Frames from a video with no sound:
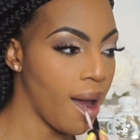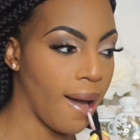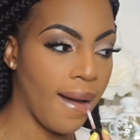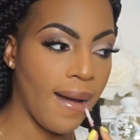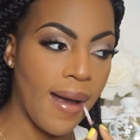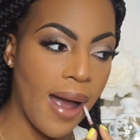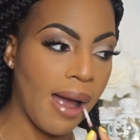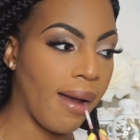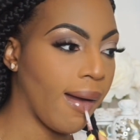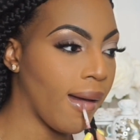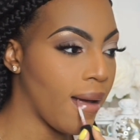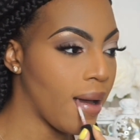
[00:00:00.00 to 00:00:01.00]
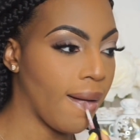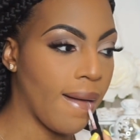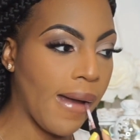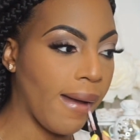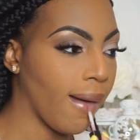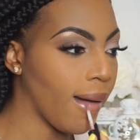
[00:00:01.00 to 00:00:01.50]
But
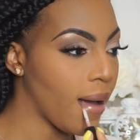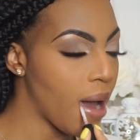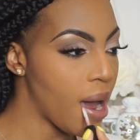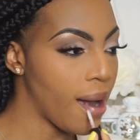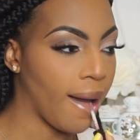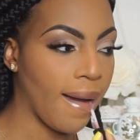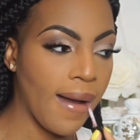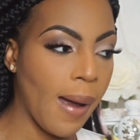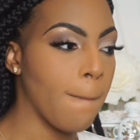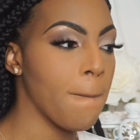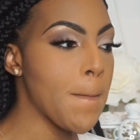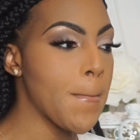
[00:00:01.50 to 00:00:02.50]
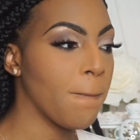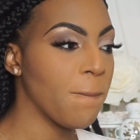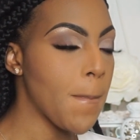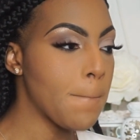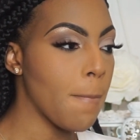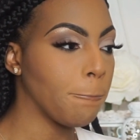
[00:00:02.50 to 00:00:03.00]
yeah, that's the finished
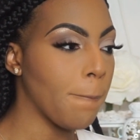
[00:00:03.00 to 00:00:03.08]
look.